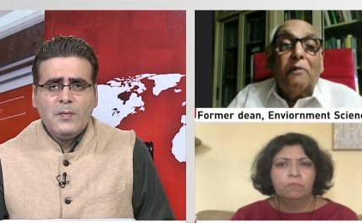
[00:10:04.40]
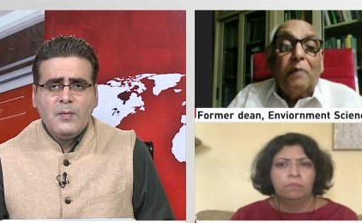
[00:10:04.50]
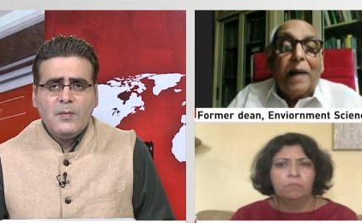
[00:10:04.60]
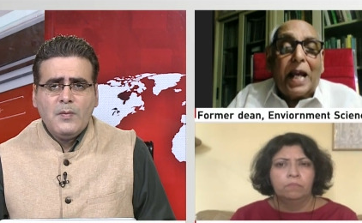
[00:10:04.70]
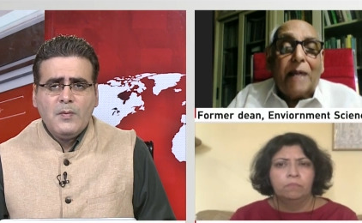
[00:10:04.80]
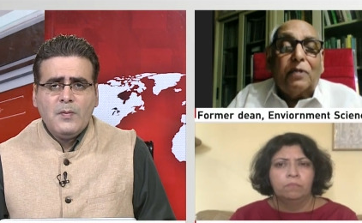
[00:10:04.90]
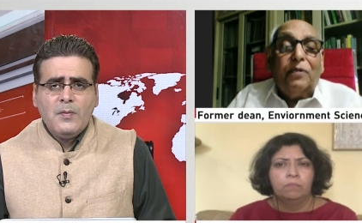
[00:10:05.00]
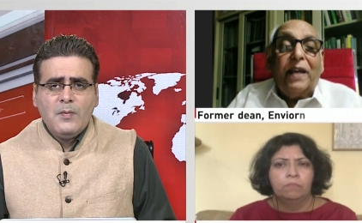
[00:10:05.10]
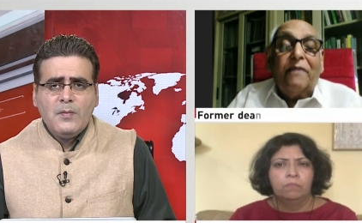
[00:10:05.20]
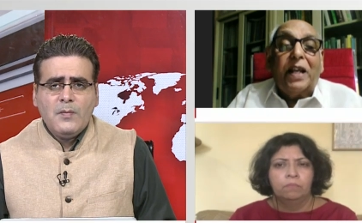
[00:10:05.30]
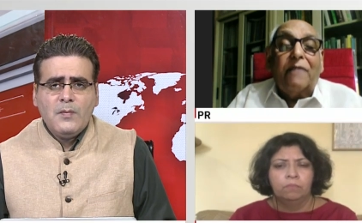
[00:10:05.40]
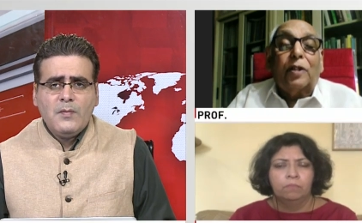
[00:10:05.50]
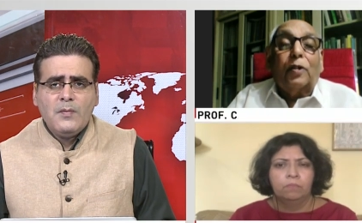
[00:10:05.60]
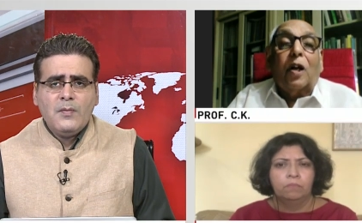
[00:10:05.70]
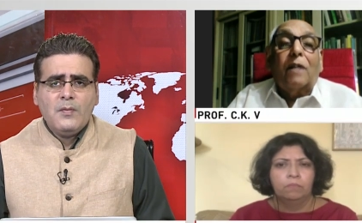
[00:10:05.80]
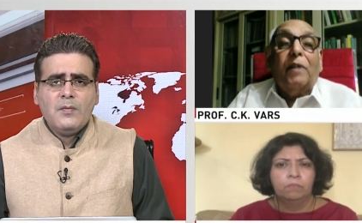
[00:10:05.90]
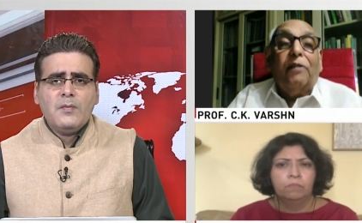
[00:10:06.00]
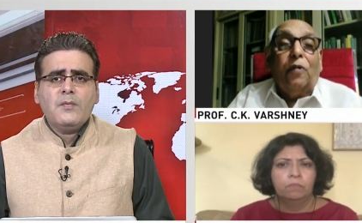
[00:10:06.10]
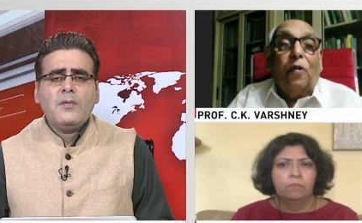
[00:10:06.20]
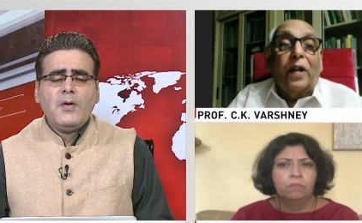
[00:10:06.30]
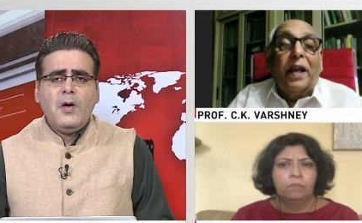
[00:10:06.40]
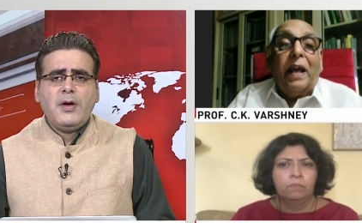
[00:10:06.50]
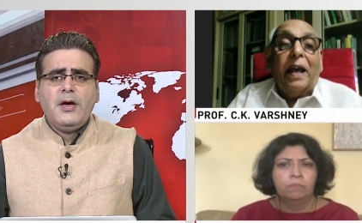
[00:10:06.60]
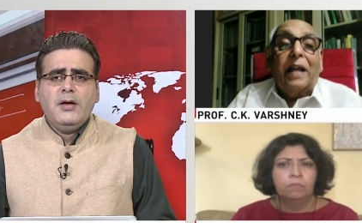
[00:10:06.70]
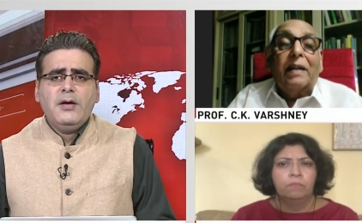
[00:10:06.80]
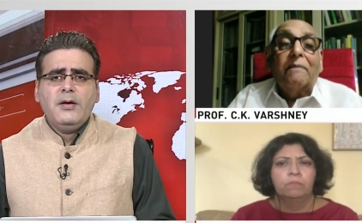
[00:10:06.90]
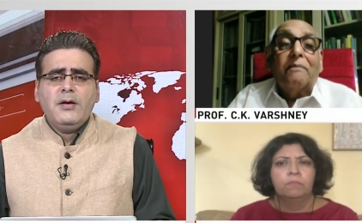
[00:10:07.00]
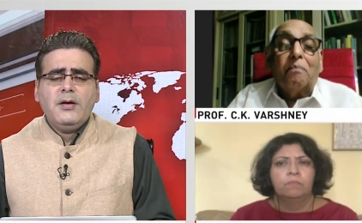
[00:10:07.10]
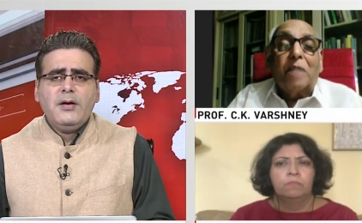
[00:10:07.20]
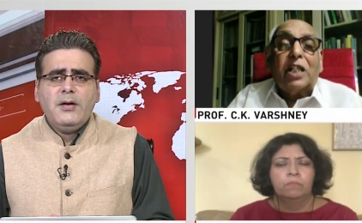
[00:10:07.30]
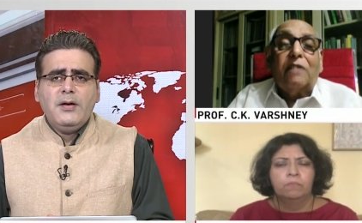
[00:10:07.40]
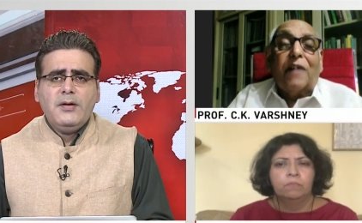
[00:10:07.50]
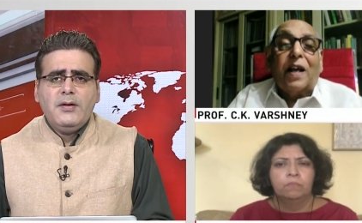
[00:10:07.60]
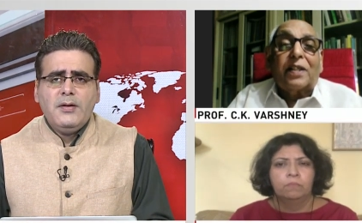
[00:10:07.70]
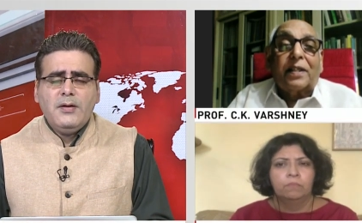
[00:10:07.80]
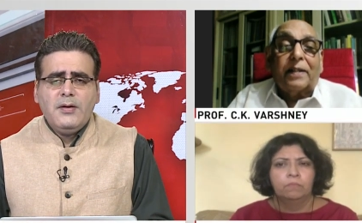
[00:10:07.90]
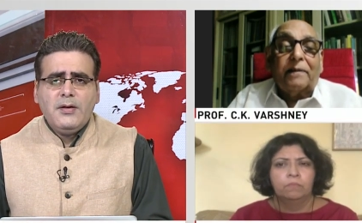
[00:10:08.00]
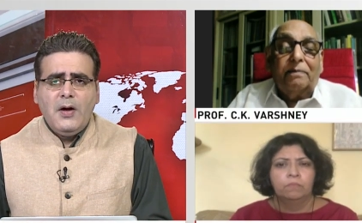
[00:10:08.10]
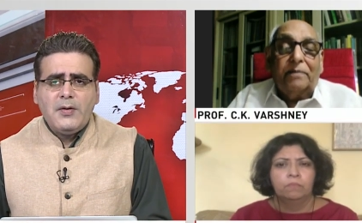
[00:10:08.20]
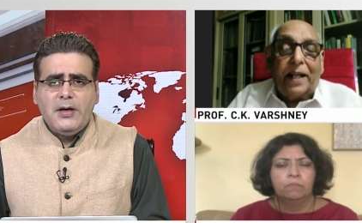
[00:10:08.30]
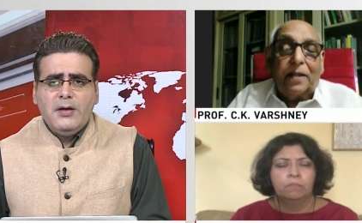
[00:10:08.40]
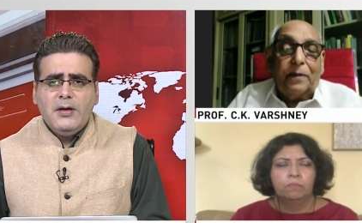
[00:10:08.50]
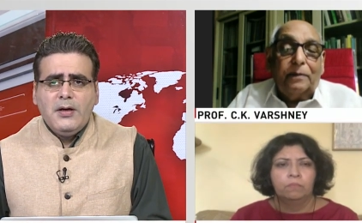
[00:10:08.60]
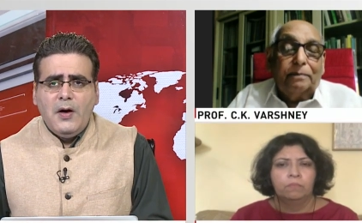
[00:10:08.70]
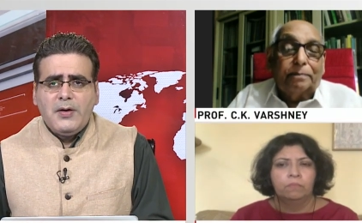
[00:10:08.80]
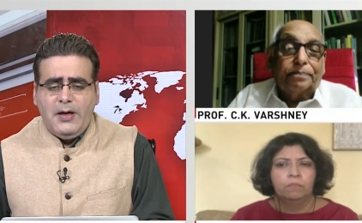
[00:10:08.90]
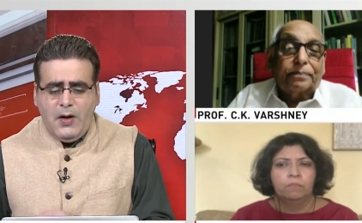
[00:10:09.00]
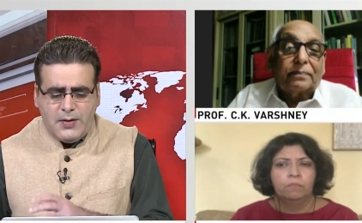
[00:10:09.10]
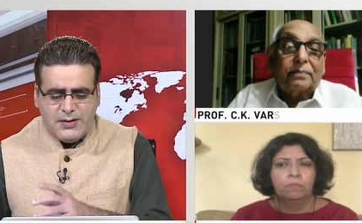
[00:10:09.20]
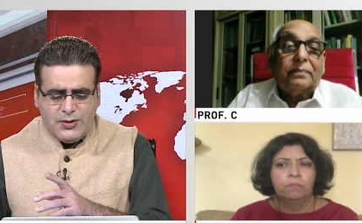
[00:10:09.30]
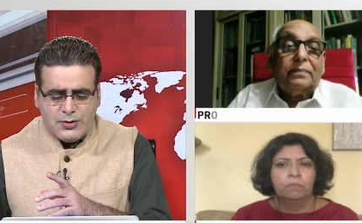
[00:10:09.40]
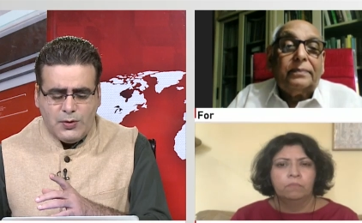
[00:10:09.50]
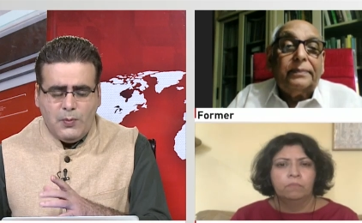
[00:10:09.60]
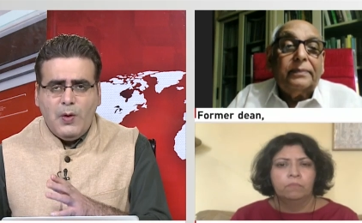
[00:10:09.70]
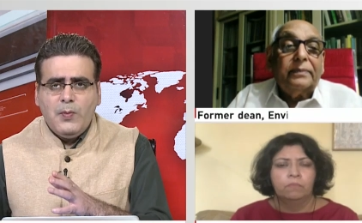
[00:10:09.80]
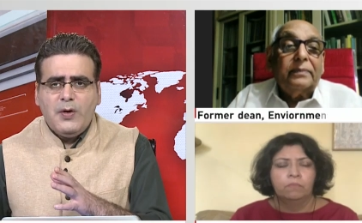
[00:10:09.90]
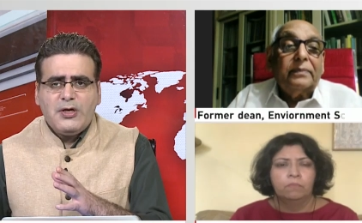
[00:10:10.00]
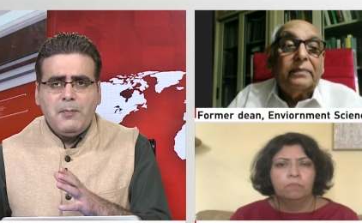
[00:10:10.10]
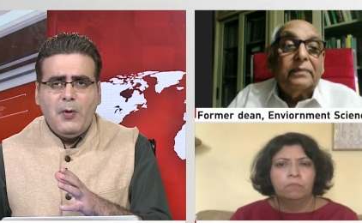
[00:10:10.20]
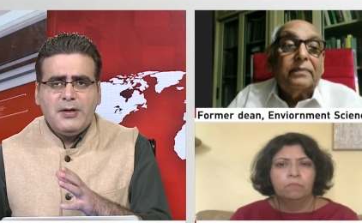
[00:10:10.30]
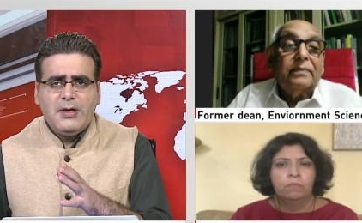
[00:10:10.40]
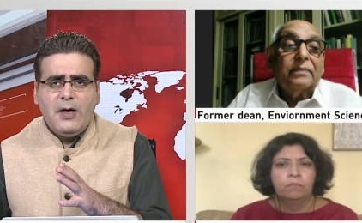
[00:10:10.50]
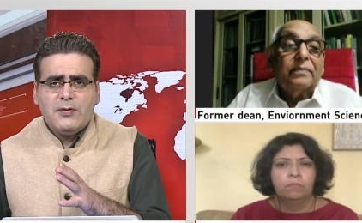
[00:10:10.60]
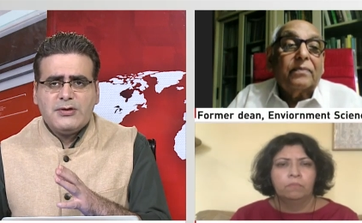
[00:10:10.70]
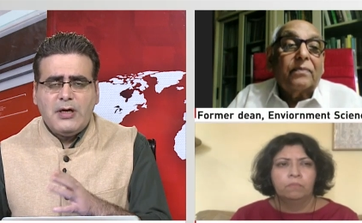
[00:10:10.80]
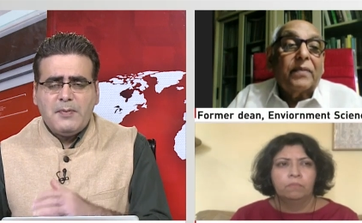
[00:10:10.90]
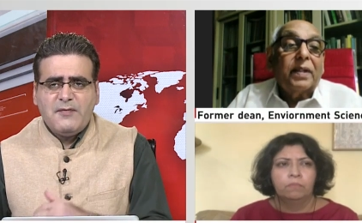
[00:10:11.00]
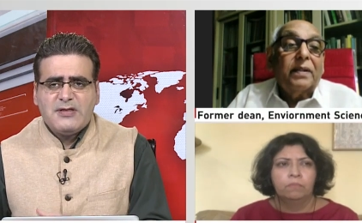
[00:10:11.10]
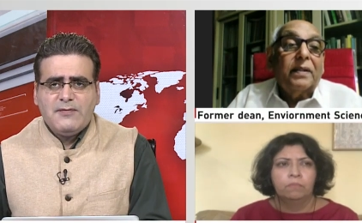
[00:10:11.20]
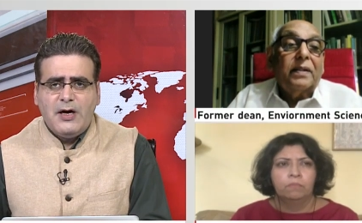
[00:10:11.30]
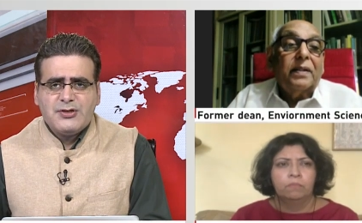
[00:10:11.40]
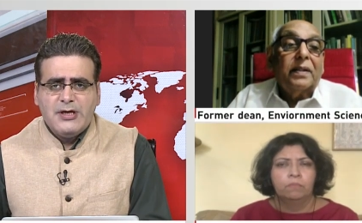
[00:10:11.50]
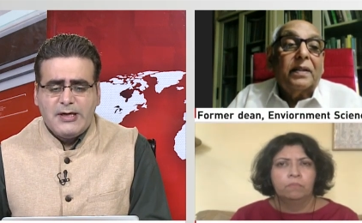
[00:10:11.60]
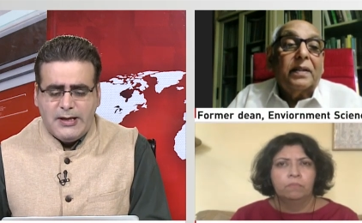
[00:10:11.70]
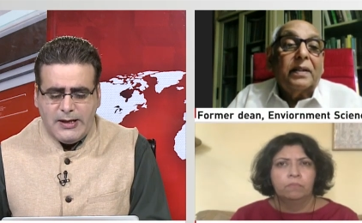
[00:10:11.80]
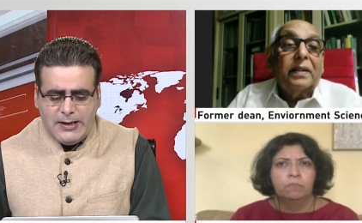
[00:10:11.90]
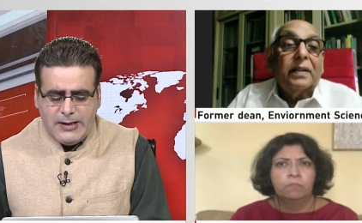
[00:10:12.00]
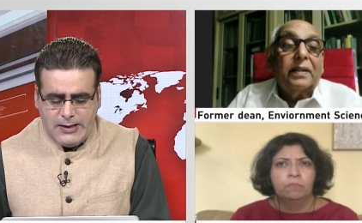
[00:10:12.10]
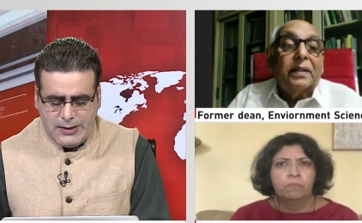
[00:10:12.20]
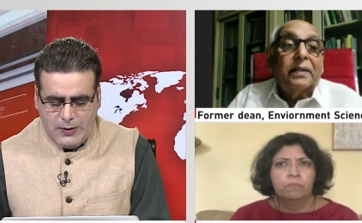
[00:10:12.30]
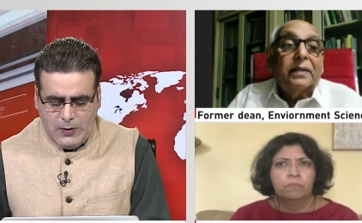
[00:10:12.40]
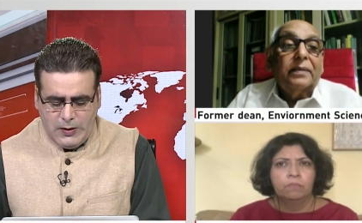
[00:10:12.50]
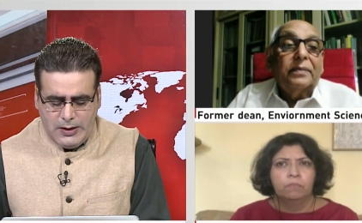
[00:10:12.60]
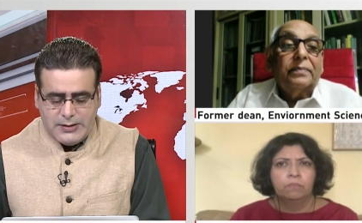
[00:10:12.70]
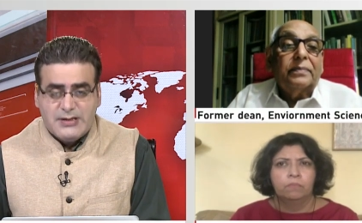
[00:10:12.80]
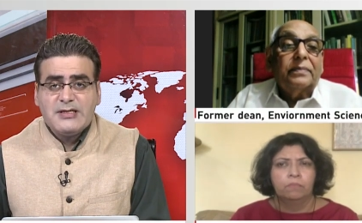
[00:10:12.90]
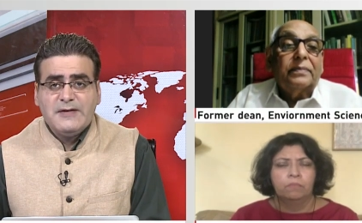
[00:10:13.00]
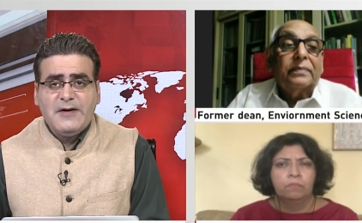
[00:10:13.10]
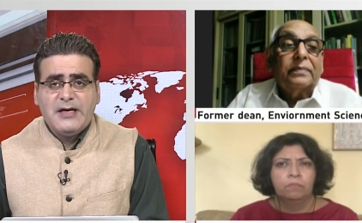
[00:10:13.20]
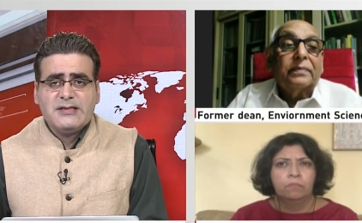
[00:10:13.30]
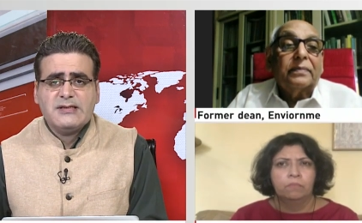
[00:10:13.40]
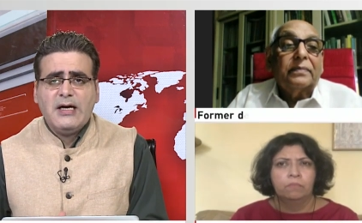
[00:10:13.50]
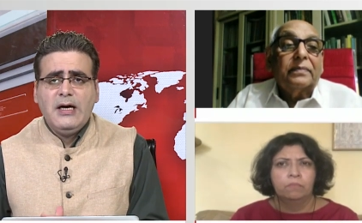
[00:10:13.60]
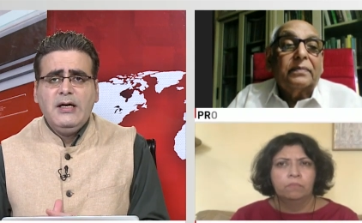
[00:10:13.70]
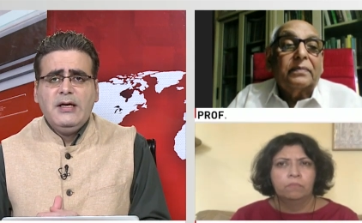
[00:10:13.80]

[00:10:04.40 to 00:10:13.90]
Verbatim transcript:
Speaker 1: perhaps we have never thought before okay. and much faster.
Speaker 2: Okay. Okay. Okay. So, so what, you're pointing out, uh, Professor Varshney, clearly, uh, you know, uh, justifies uh,